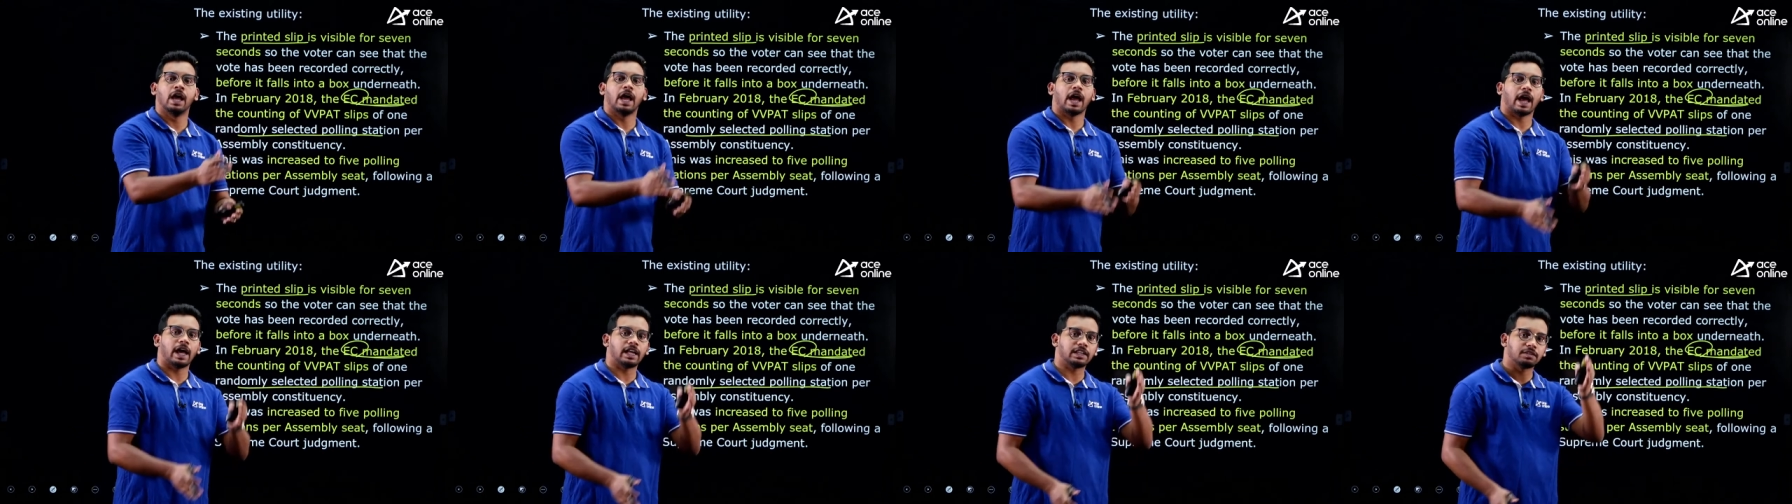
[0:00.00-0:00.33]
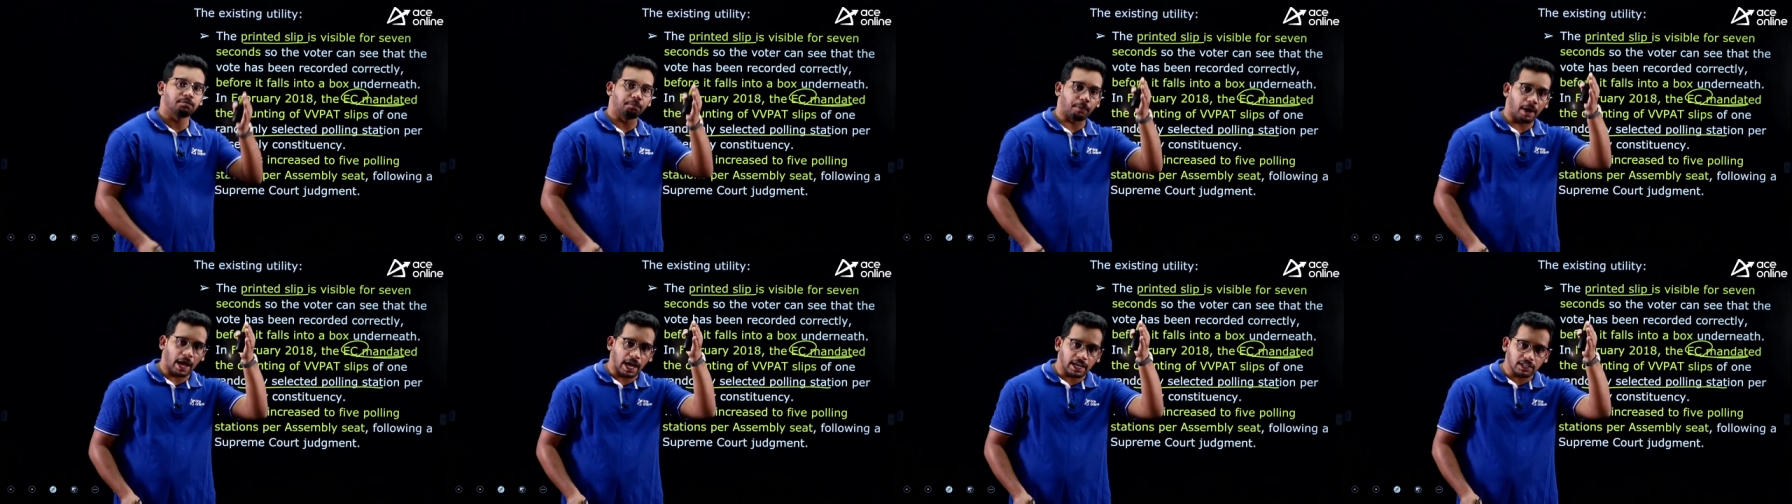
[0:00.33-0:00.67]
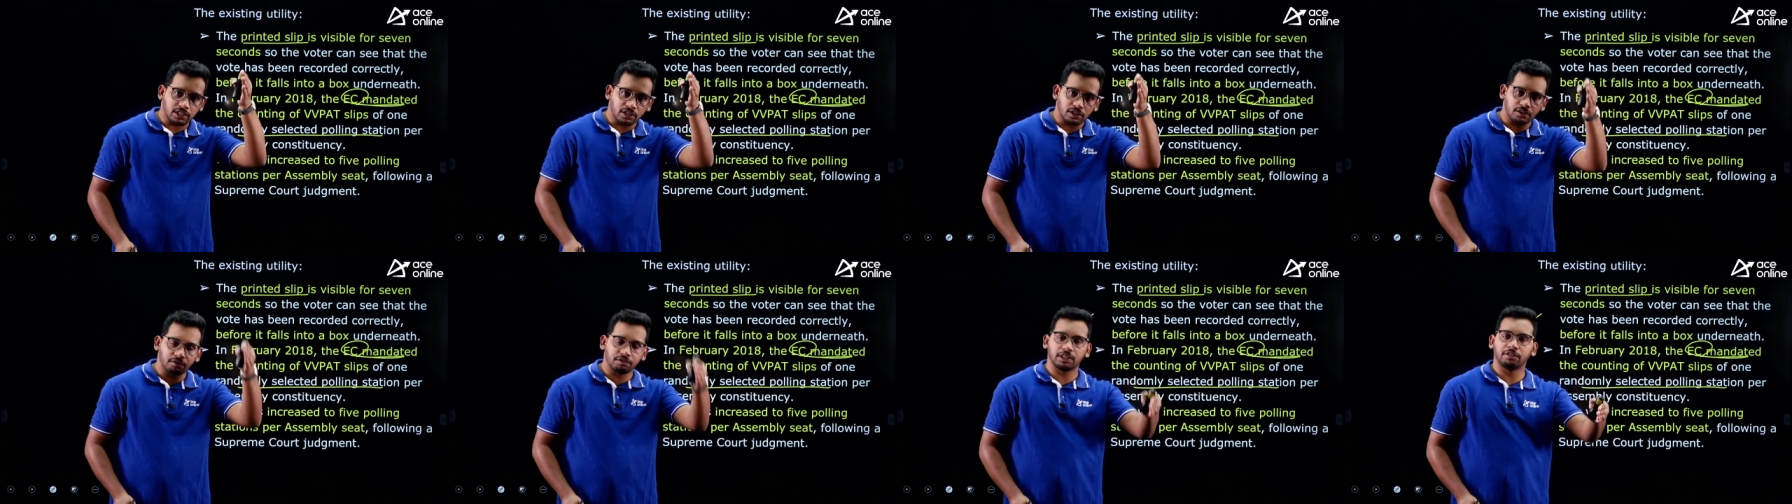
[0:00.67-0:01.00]
has
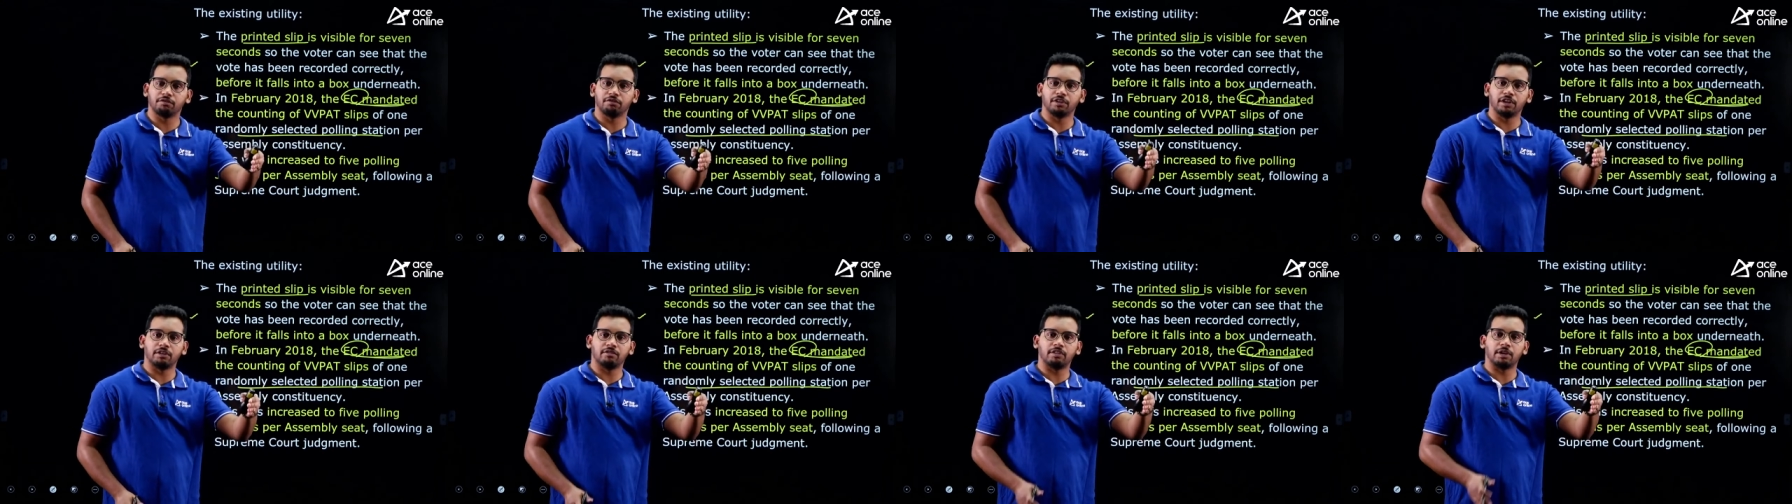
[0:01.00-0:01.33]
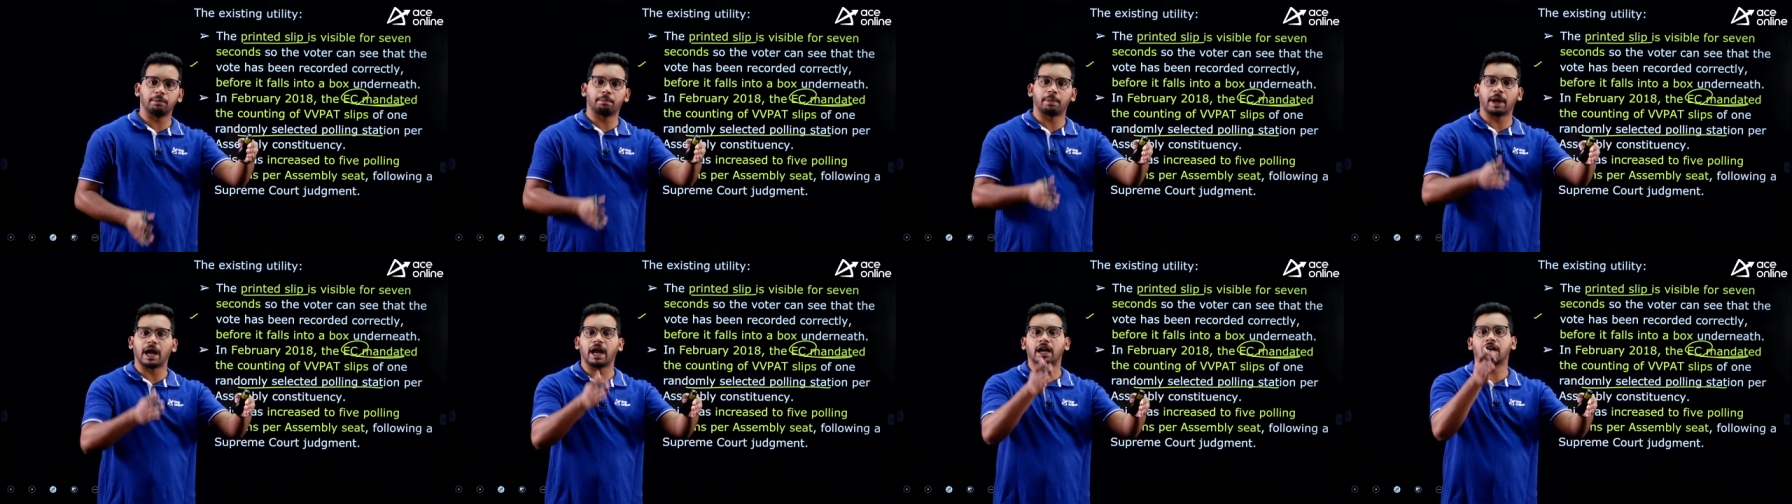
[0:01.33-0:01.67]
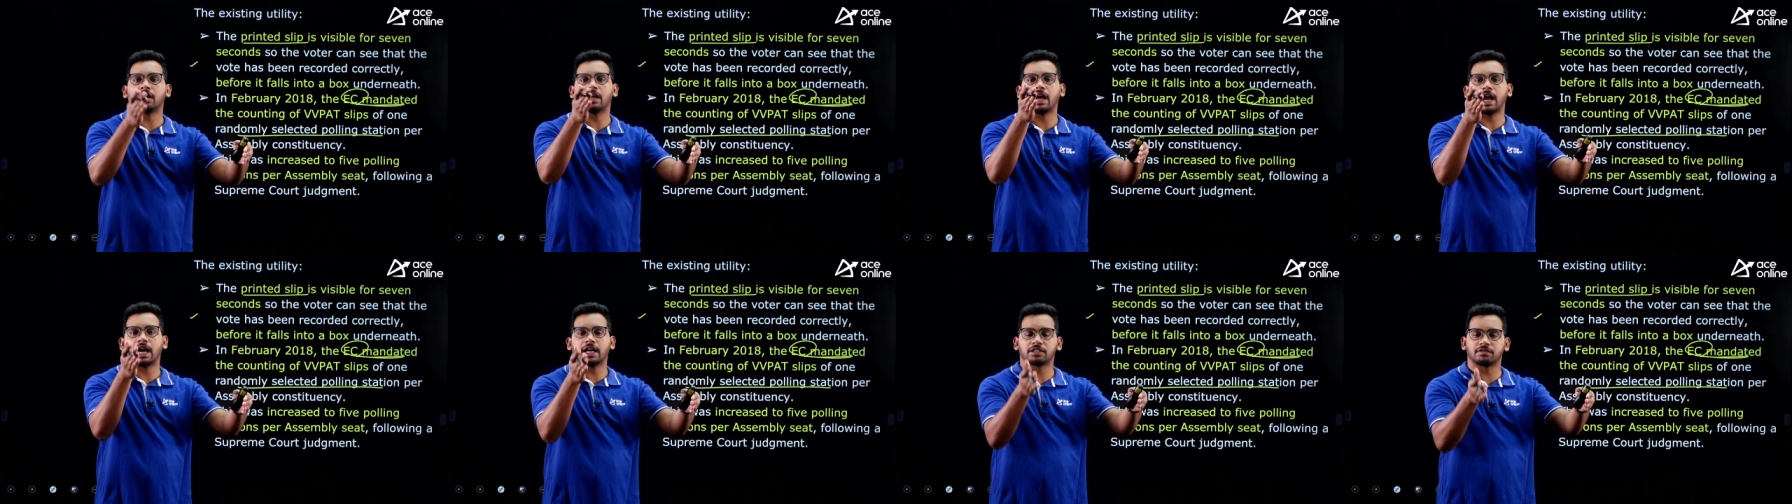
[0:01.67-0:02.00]
matched with VVPAT
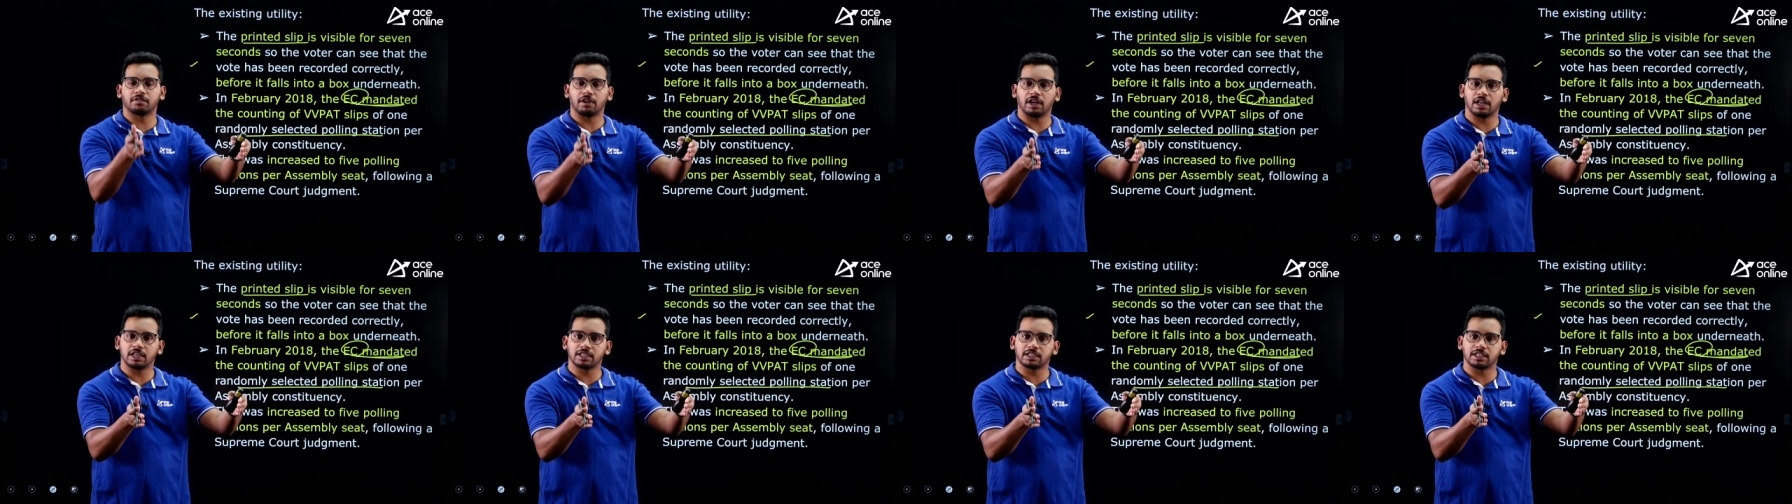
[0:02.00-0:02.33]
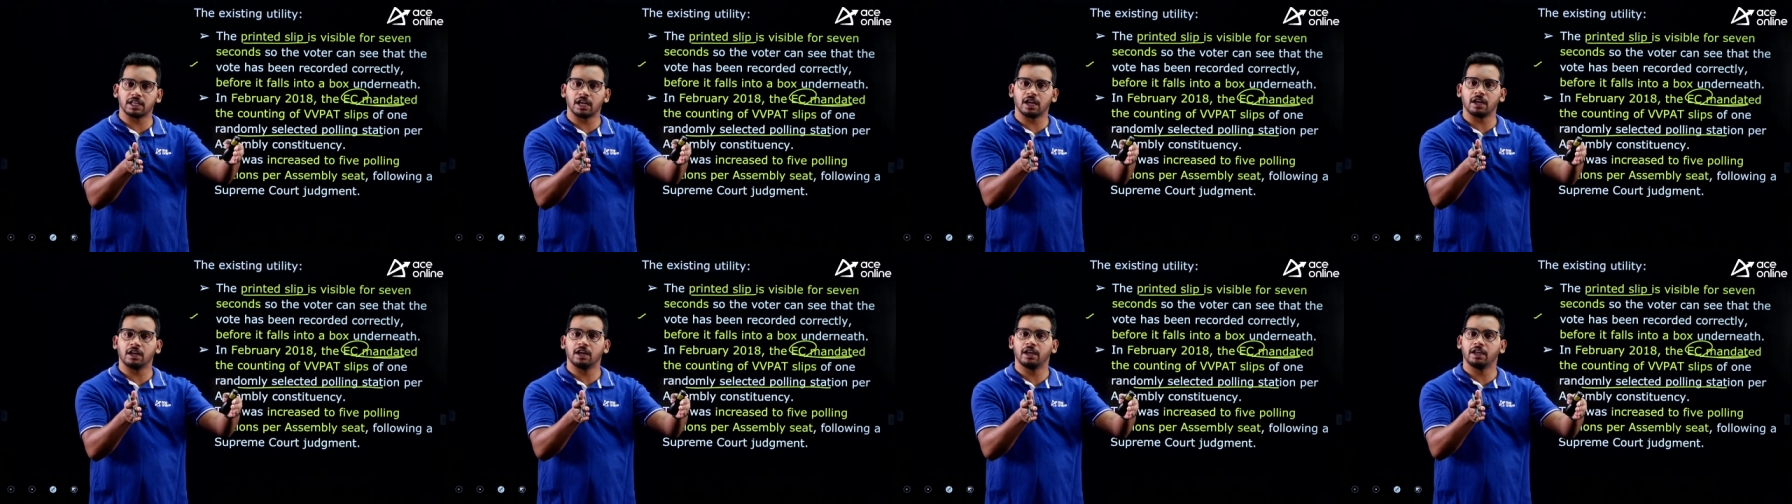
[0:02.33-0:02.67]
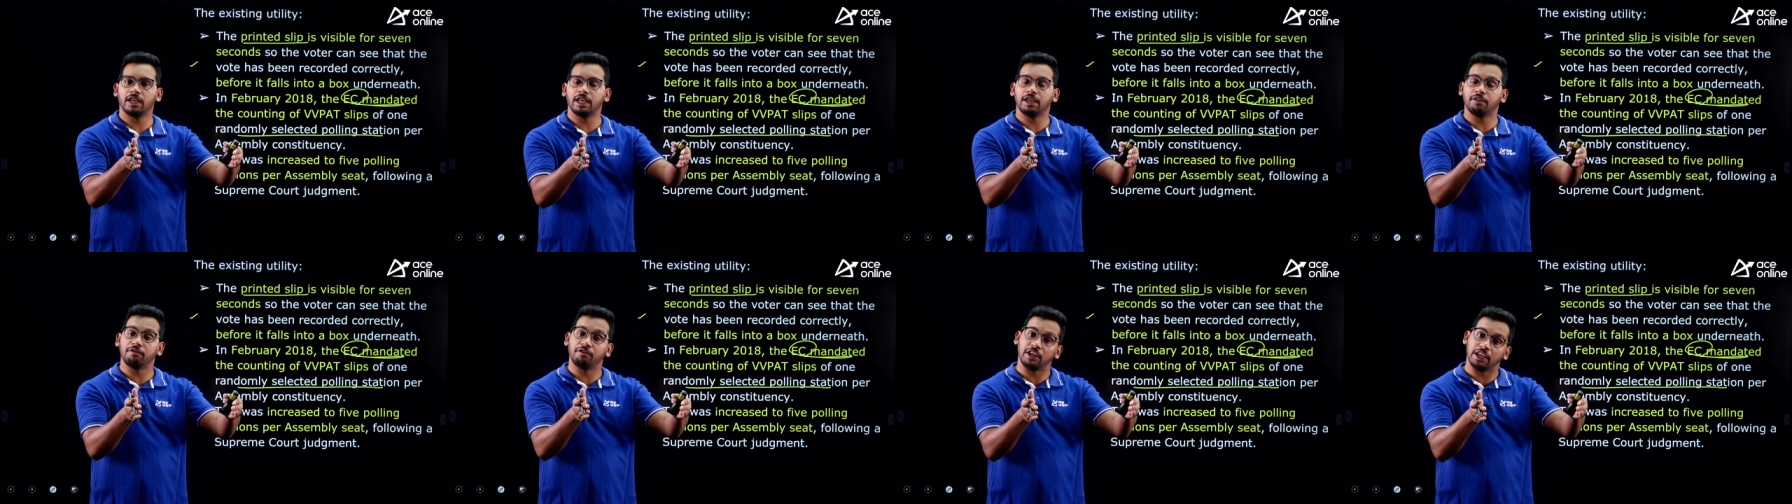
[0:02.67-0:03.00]
as well as the
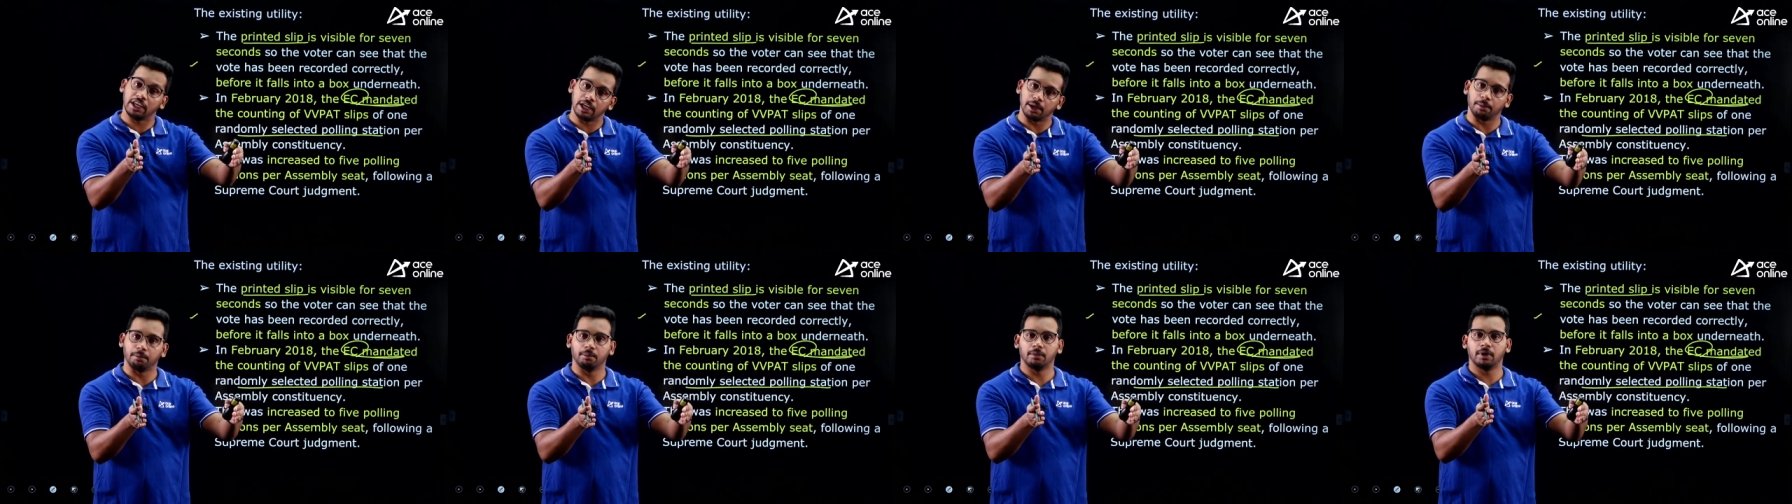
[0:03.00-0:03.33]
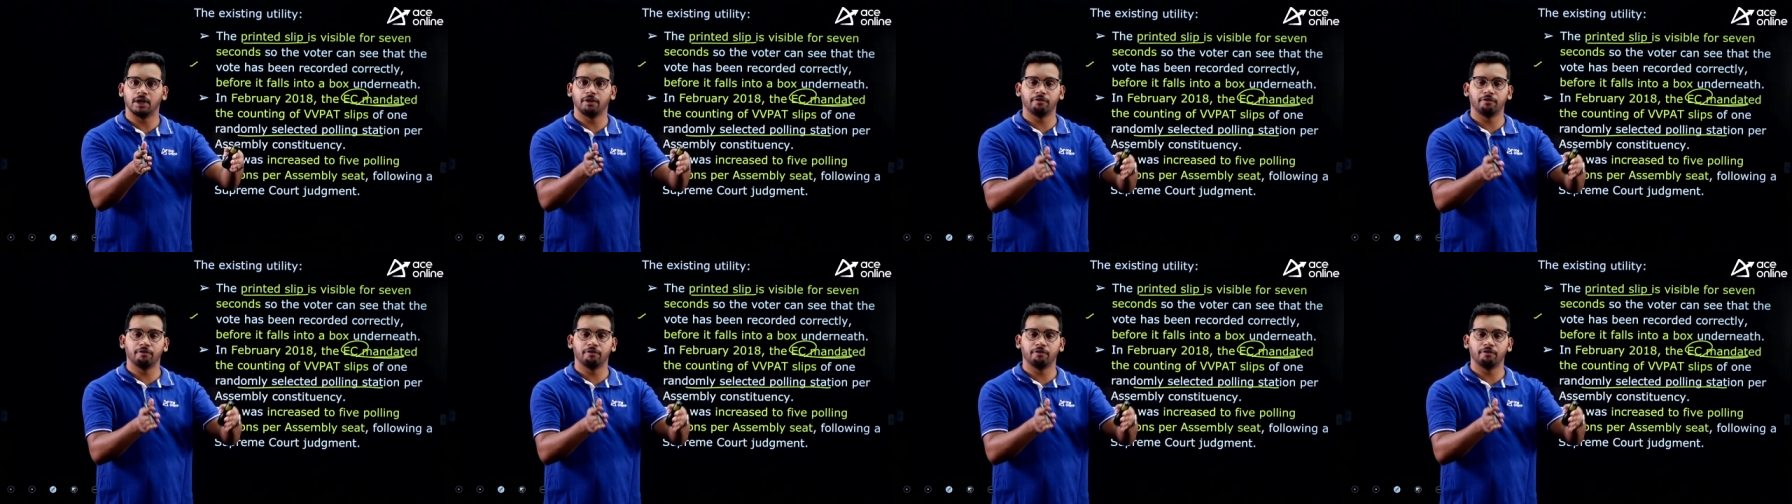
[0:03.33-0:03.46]
EVM.